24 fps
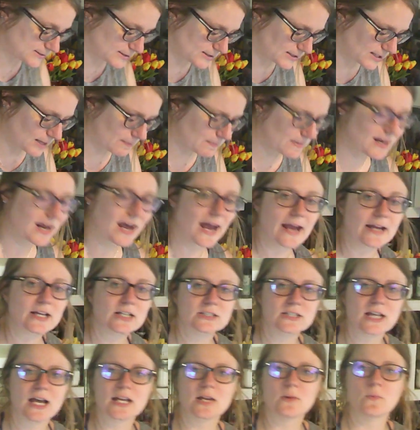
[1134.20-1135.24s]
in them, and I
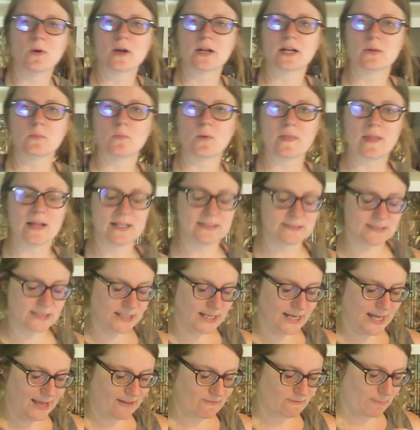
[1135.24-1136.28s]
just kind of wanted one that
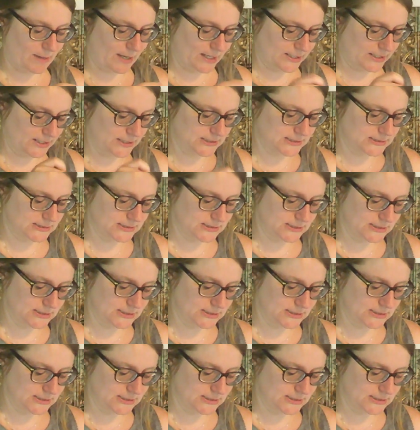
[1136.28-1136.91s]
didn't have mayonnaise.